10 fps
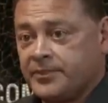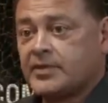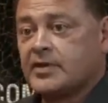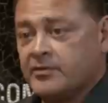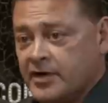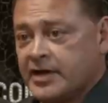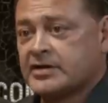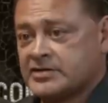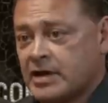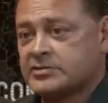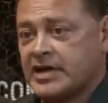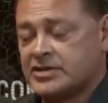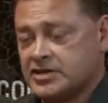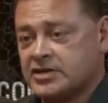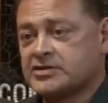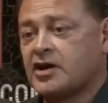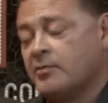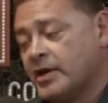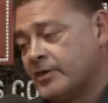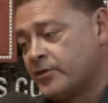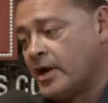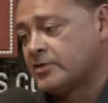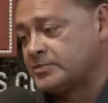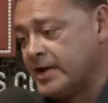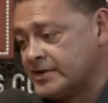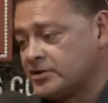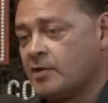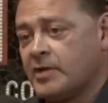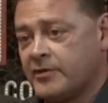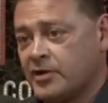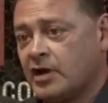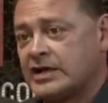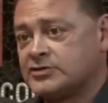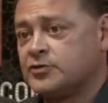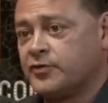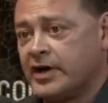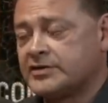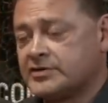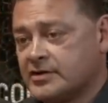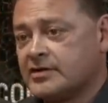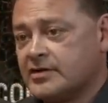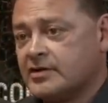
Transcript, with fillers: in Vegas. I was actually his cut man for Manny's cut man for the last two fights. Yeah.